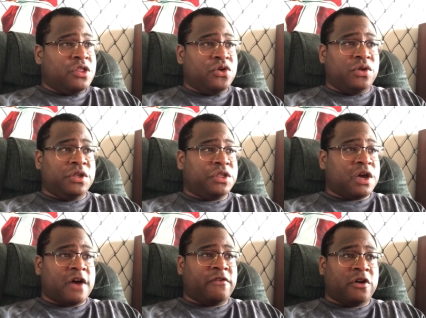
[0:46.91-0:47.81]
the only
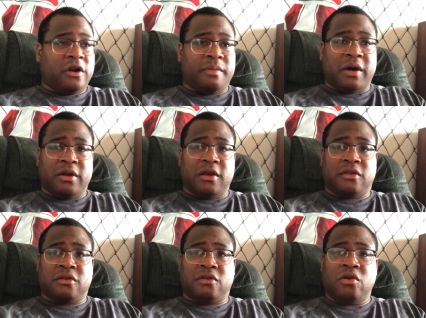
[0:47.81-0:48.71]
thing I've heard about is
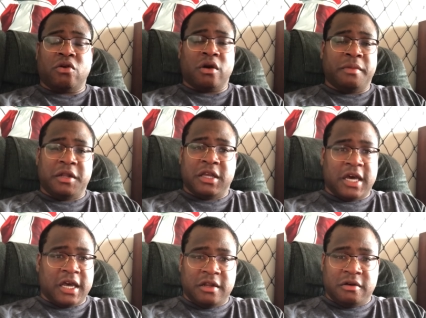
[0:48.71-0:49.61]
Stormy
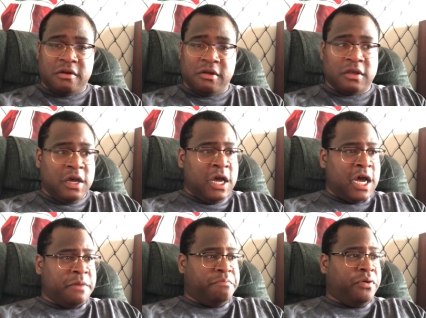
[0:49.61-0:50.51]
Daniels
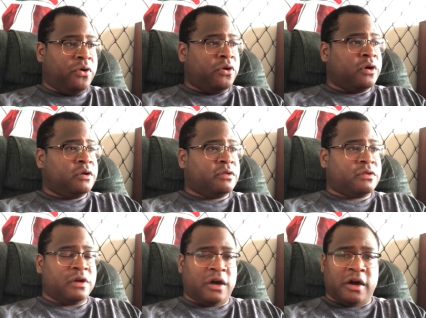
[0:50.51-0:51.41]
and porn
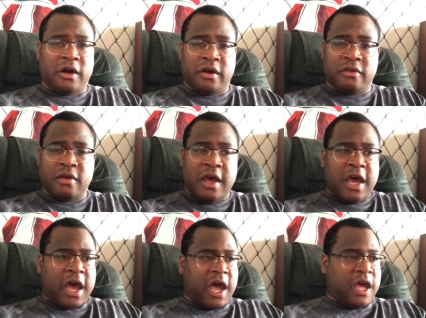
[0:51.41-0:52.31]
stars
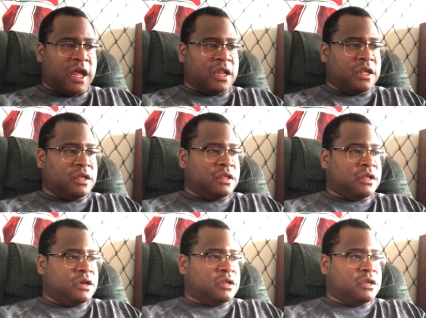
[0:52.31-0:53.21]
and
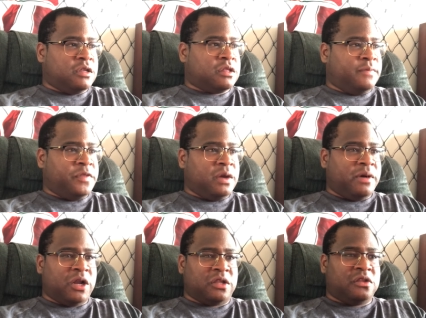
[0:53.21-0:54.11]
something
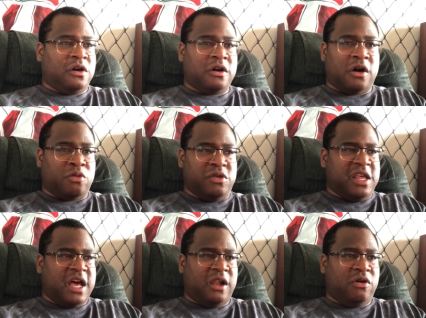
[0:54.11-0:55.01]
about a, a
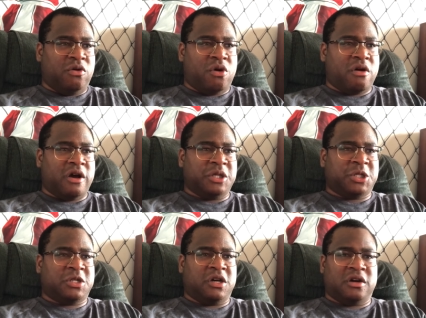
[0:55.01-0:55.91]
yellow
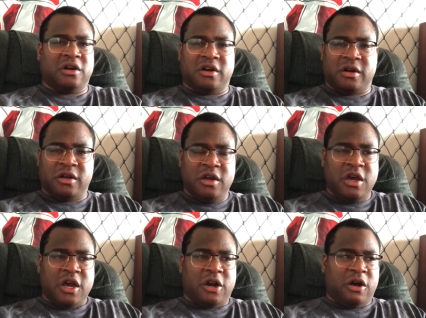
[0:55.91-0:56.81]
orange turd
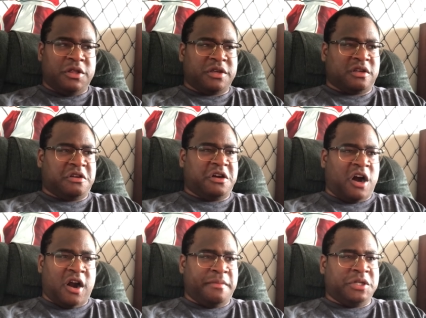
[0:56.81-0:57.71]
and all this
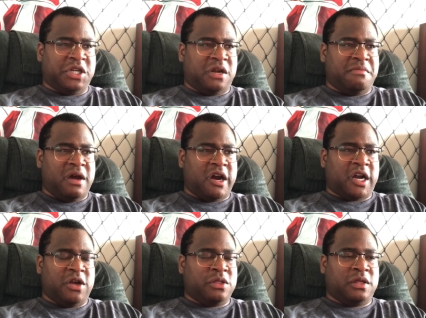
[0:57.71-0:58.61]
garbage on
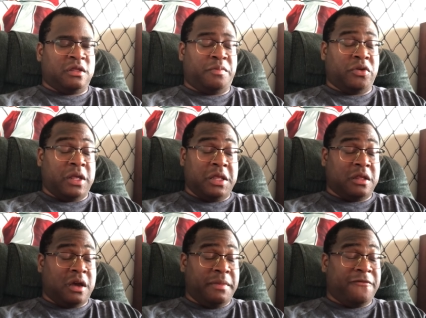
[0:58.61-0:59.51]
American. And this is supposed, and this
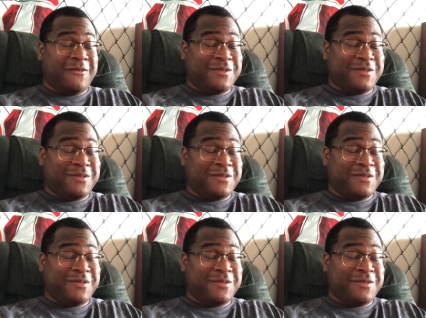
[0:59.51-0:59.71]
is coming from